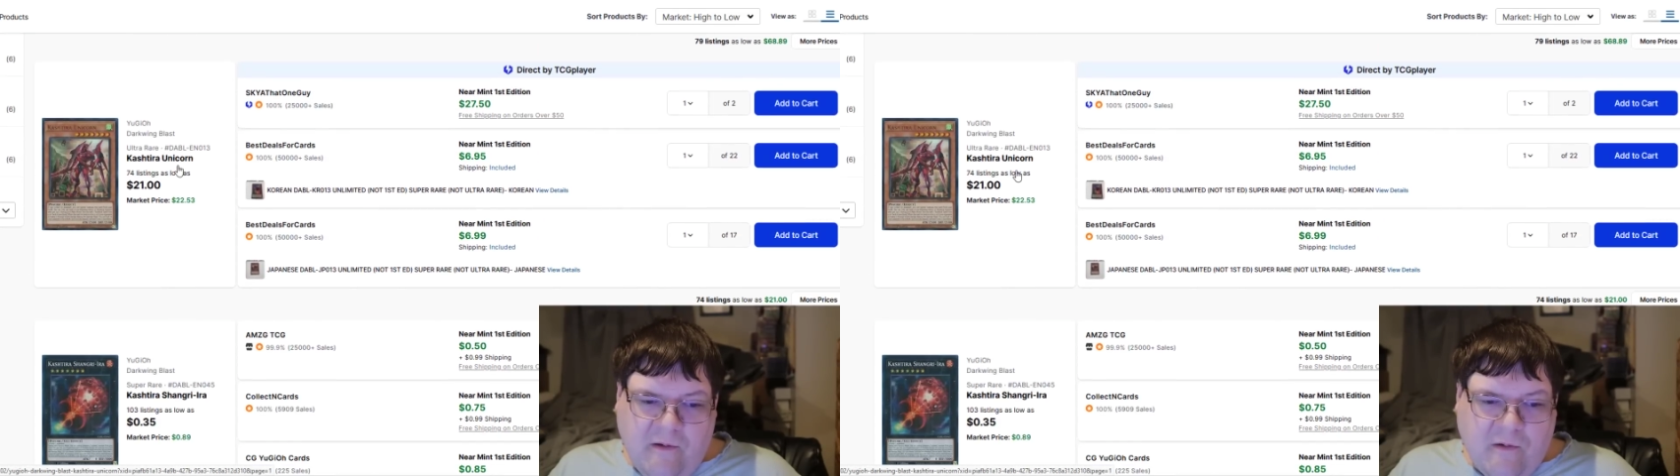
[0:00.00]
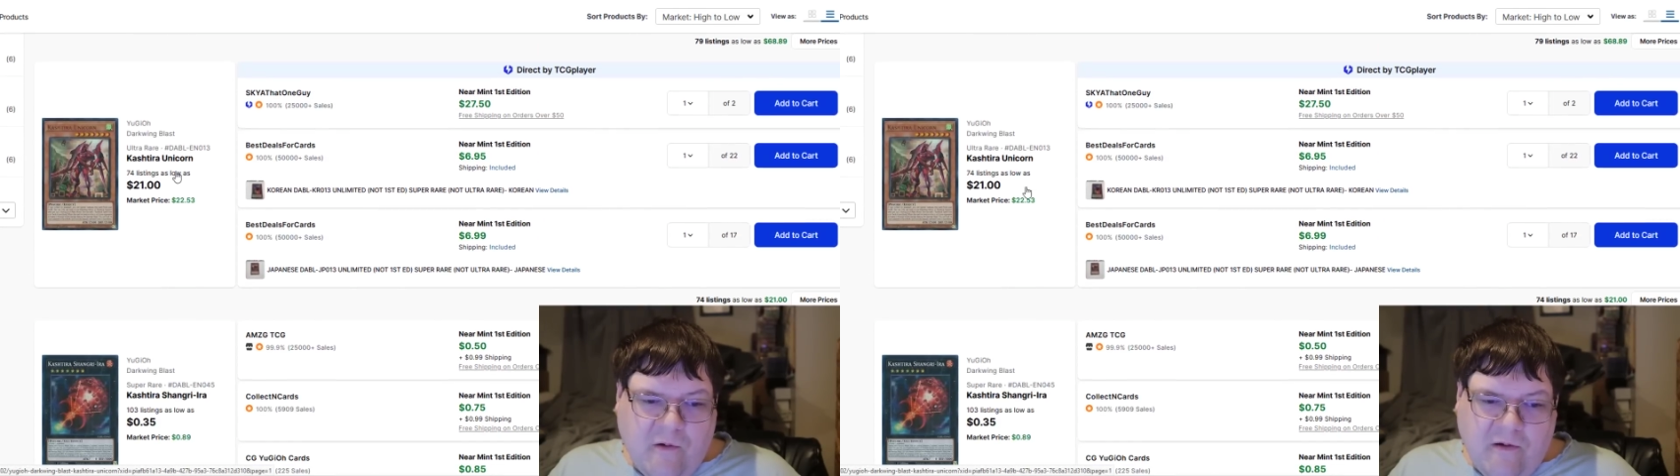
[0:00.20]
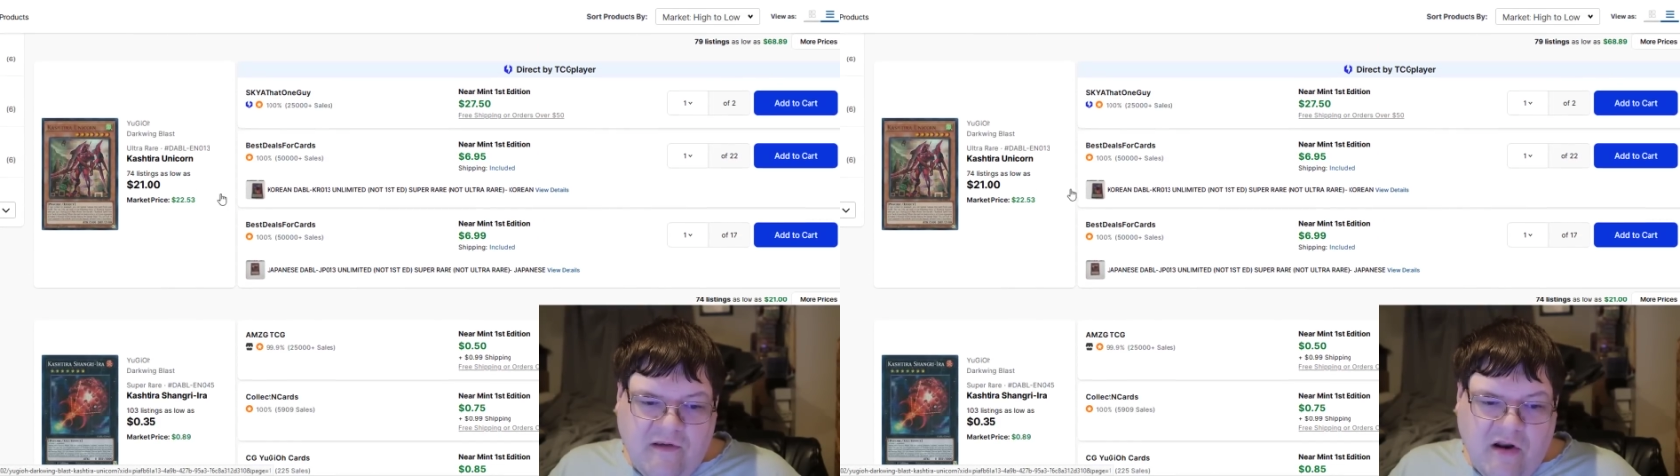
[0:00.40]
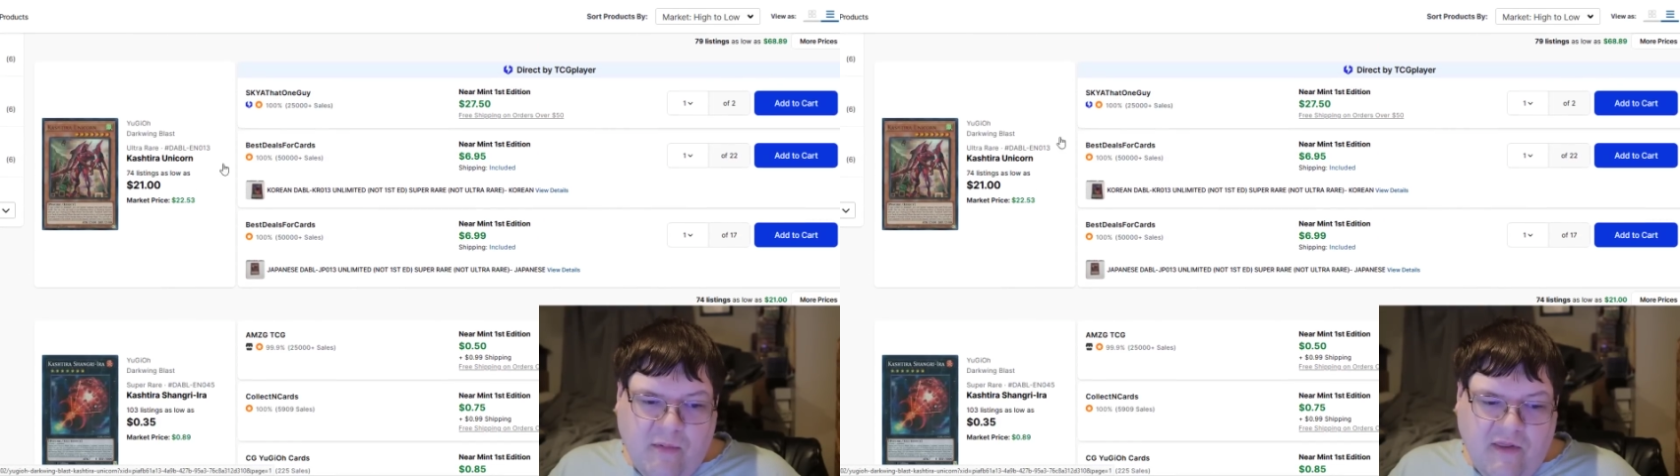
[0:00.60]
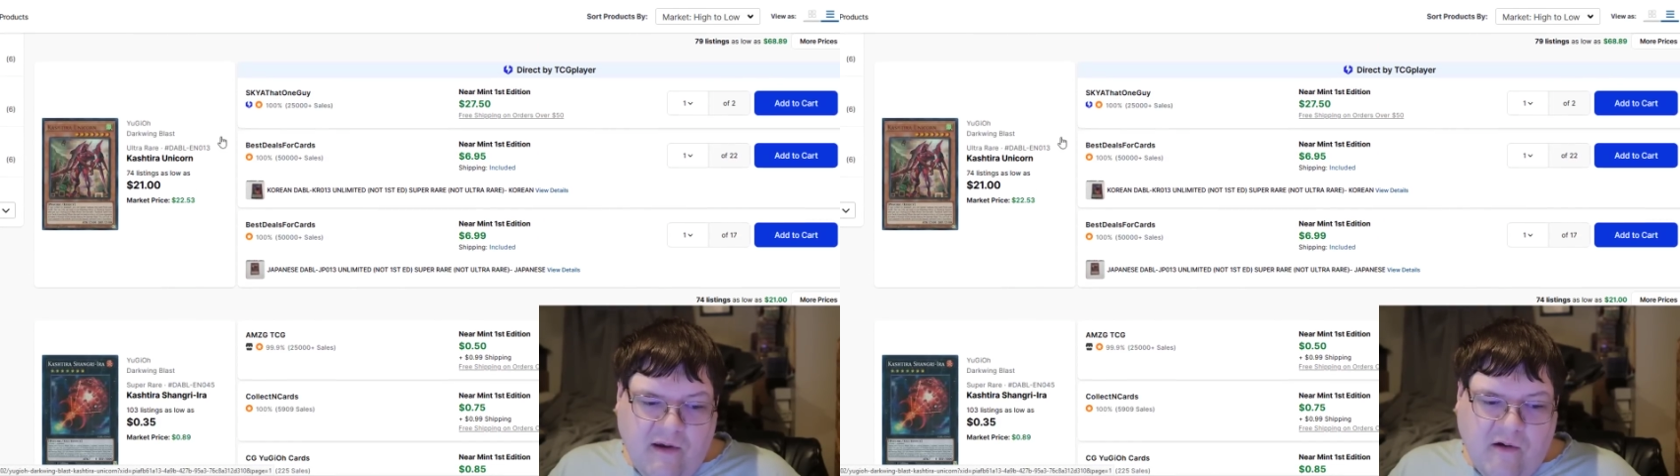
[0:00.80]
unicorn's going
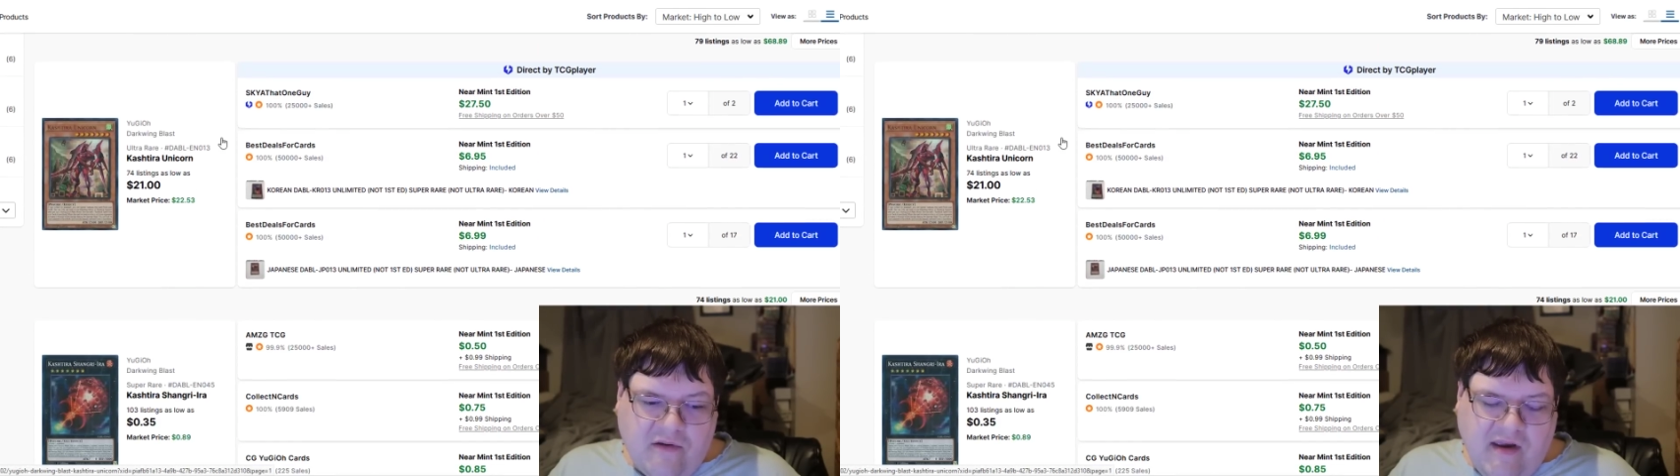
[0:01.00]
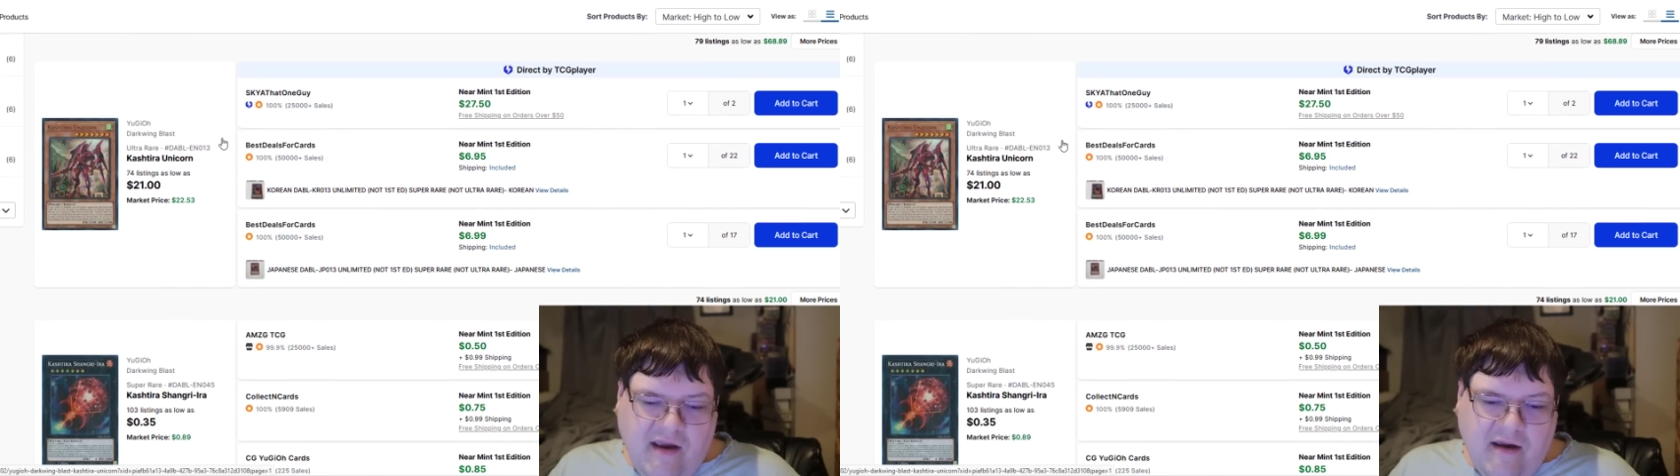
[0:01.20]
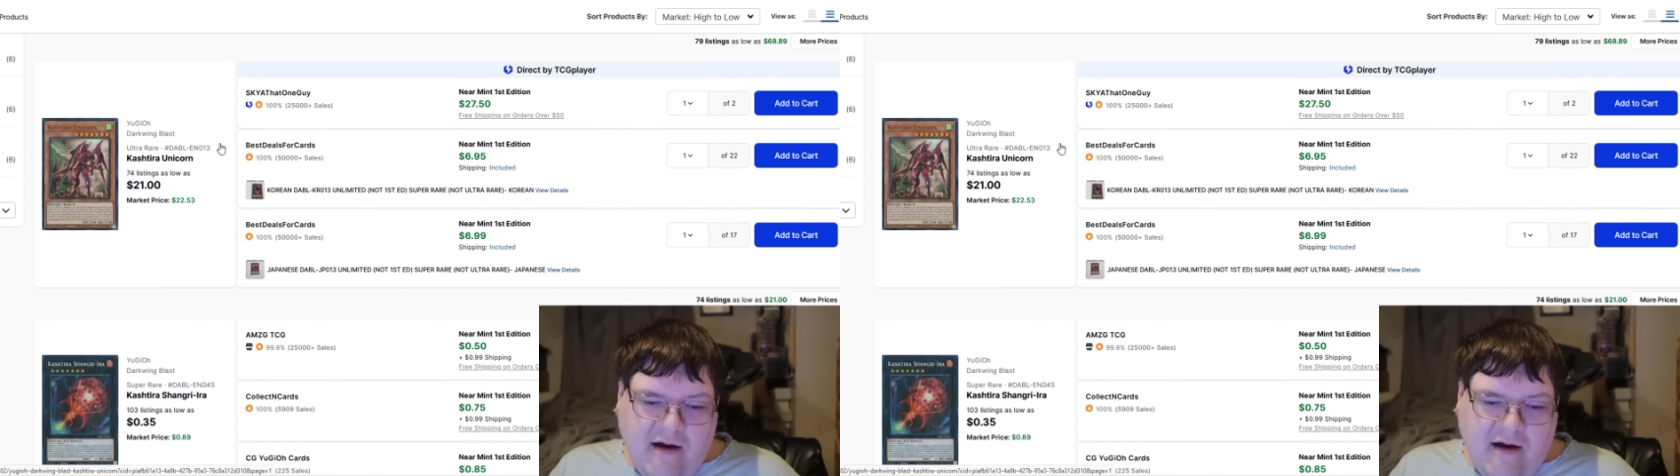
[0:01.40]
to be the Alti.